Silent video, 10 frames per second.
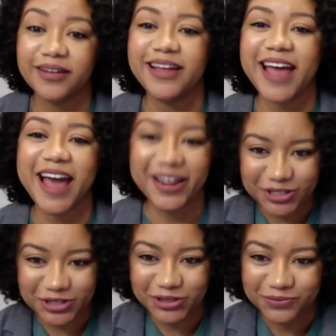How did
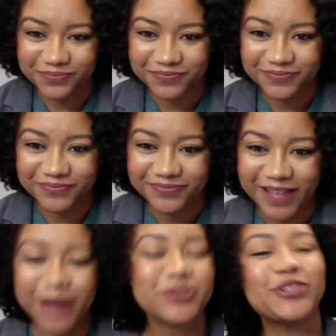you do?
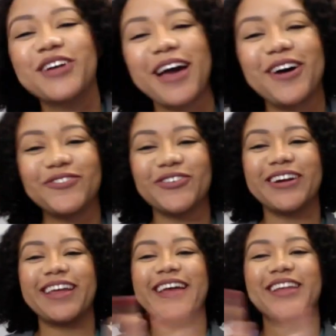I'm sure you got all 4
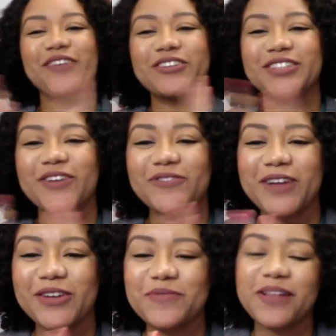again. Give yourself a
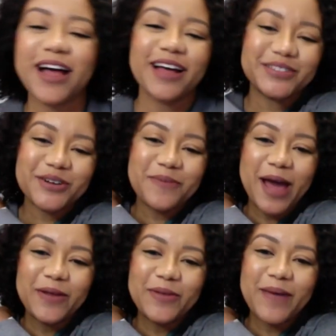round of applause or a
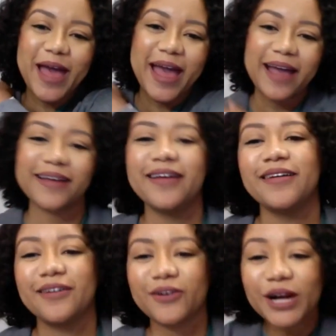pat on the back
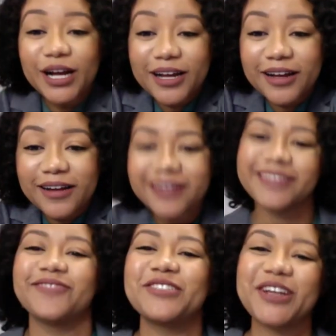or a hug,
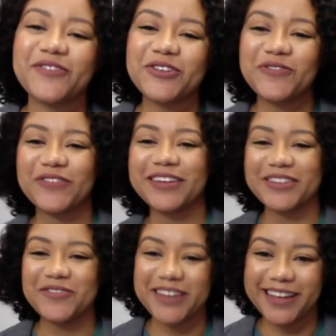whichever you feel
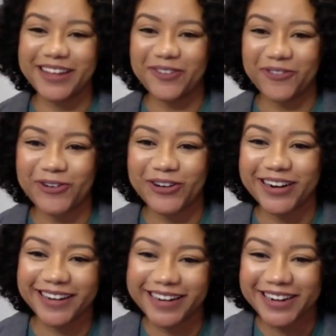you need
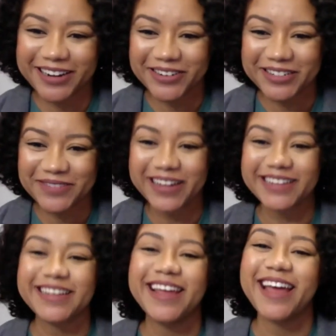for
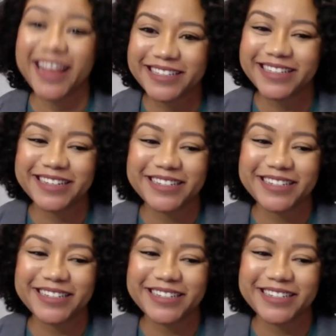encouragement. Excellent